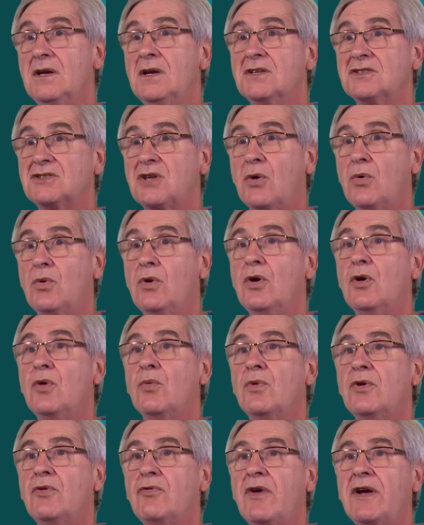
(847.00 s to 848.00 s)
So
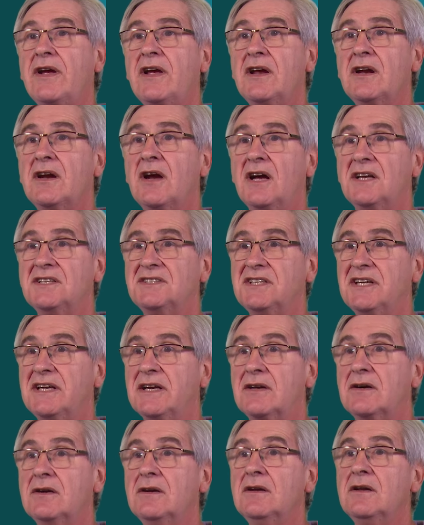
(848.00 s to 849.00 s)
we recognize
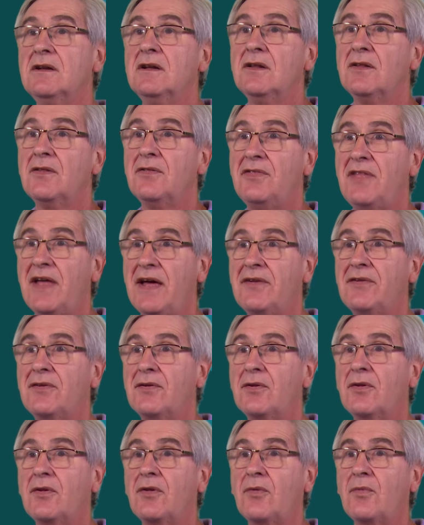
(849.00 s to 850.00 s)
here that
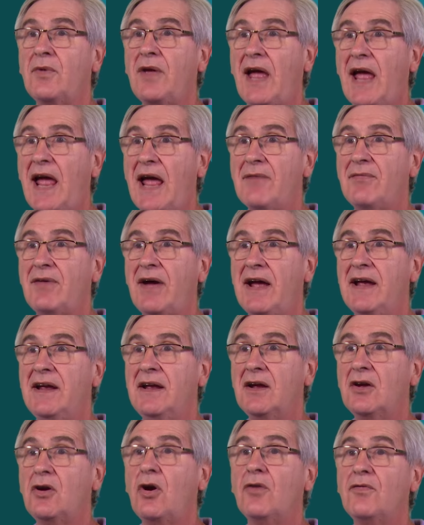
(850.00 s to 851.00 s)
we have
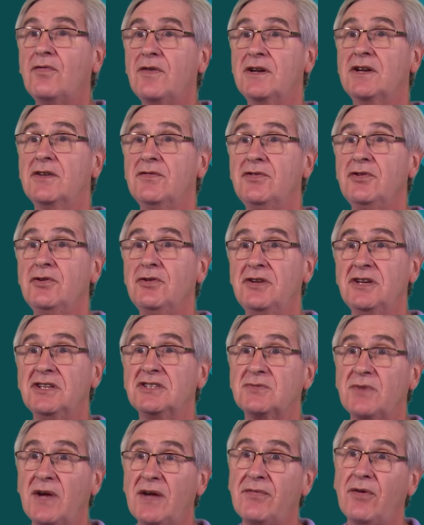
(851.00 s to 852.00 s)
a conflict of
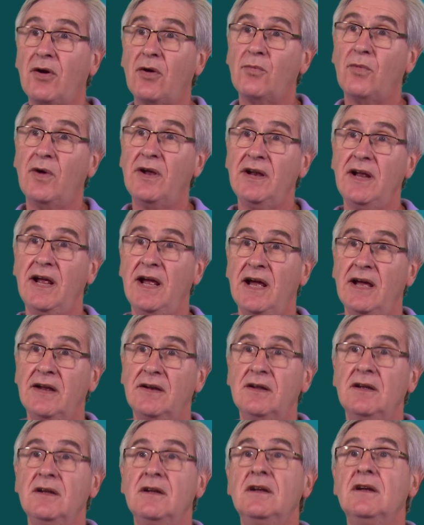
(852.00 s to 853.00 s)
duties. We have, on one
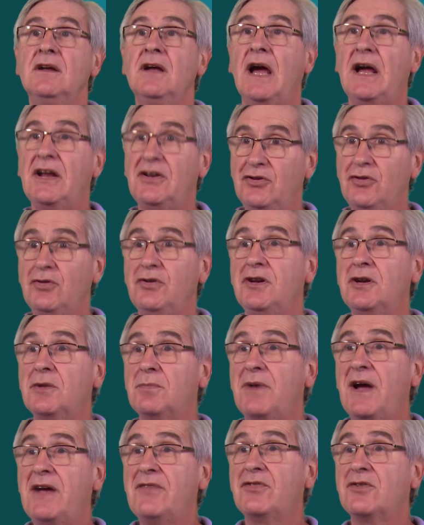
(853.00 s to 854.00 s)
hand, a duty to
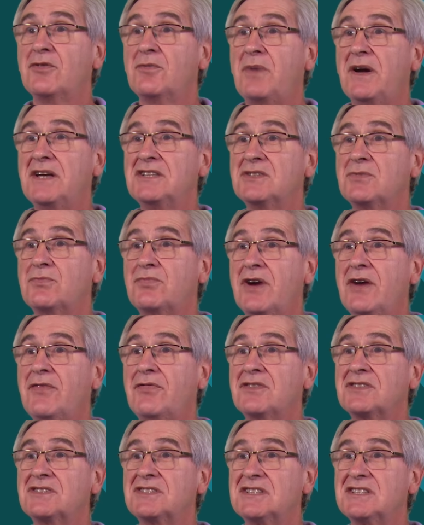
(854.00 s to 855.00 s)
patient
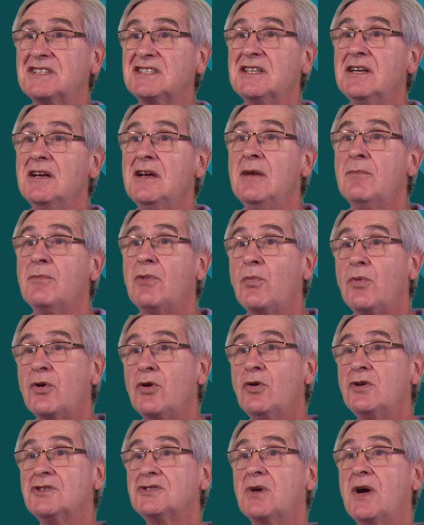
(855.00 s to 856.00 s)
preferences, but we
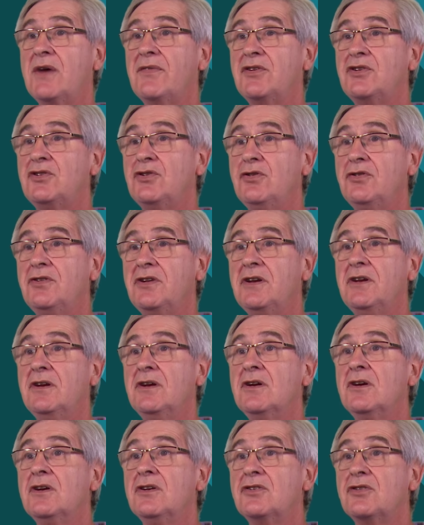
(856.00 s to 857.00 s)
also have a duty
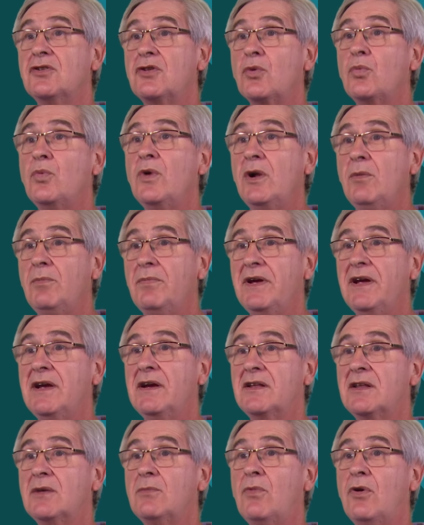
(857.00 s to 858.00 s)
to the
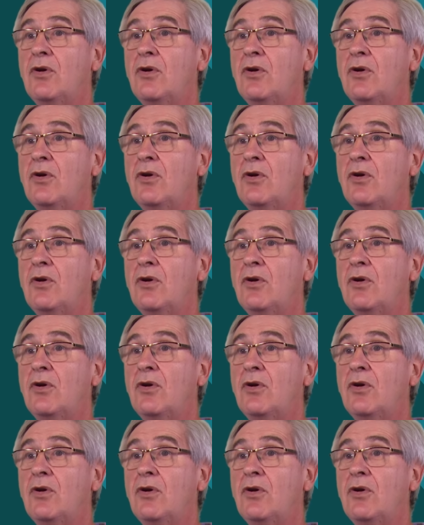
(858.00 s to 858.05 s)
well-being and